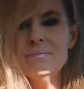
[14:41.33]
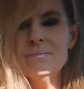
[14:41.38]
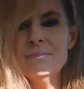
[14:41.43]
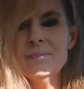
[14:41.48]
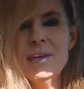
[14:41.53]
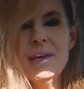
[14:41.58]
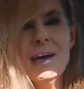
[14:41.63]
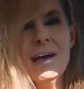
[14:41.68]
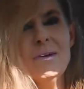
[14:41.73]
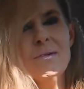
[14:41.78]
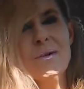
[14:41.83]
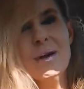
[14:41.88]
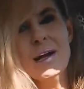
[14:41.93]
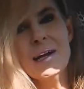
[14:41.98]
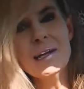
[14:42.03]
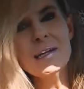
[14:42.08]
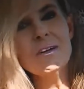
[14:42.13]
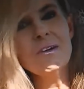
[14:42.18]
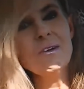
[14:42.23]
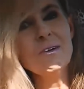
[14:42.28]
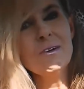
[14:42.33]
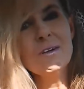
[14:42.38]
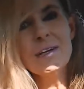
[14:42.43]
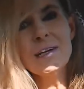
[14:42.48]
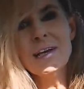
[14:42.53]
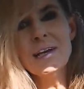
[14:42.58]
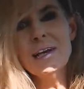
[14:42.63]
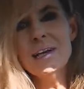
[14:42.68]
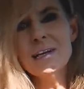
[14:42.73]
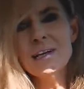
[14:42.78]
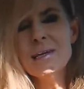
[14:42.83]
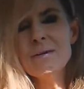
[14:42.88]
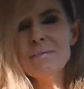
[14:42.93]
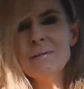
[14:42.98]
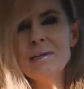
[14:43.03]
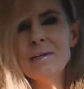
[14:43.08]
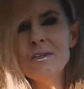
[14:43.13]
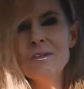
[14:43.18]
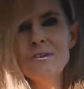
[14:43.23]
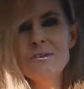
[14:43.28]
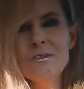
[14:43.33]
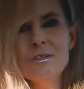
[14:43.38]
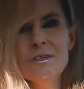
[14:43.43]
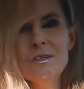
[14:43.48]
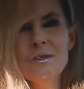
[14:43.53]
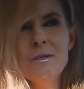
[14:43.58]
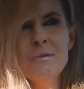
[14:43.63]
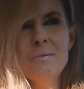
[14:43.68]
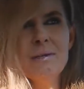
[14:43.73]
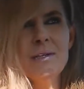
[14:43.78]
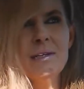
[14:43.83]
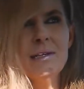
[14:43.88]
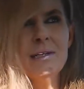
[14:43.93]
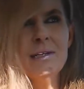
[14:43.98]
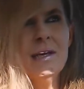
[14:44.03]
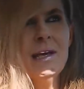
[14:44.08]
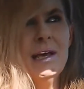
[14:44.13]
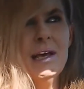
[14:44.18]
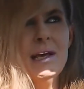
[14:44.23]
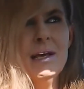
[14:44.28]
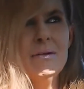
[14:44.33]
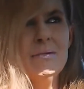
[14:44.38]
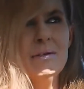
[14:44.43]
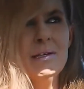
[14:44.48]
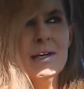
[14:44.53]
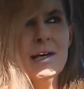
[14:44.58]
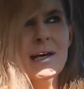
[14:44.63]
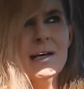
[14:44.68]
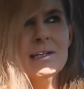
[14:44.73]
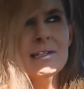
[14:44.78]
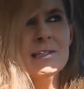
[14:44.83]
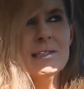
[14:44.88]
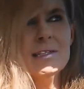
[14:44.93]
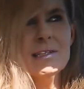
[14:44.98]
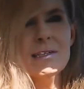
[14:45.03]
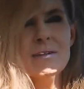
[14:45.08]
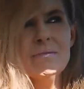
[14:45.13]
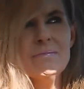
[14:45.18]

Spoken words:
yeah, where I can earn income on YouTube. And because